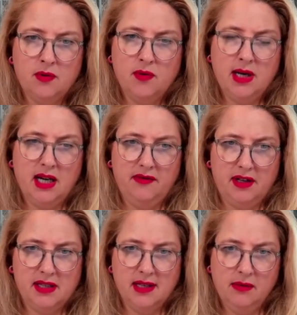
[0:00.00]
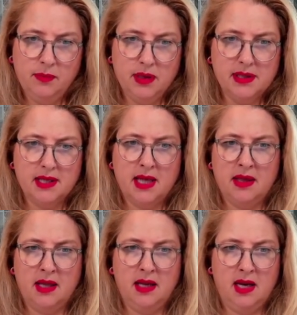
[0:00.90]
real-life examples, and
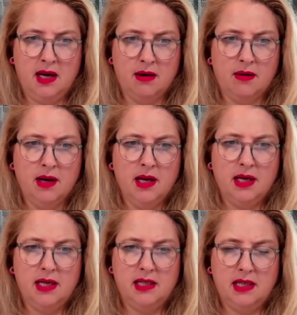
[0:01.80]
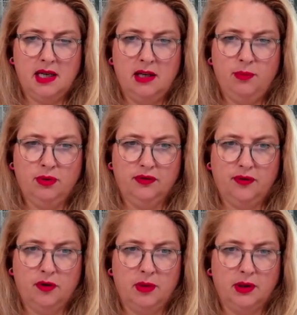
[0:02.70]
then here is the input
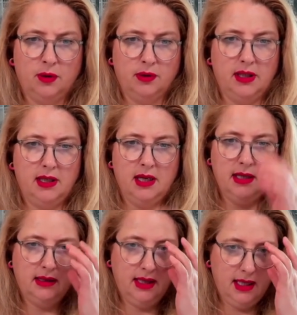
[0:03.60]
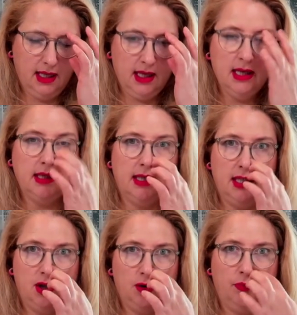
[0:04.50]
format or the data that
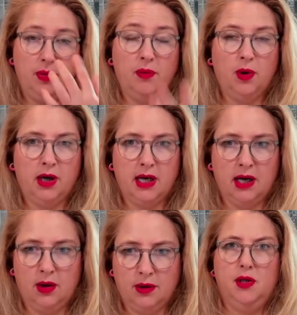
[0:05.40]
it should be working on.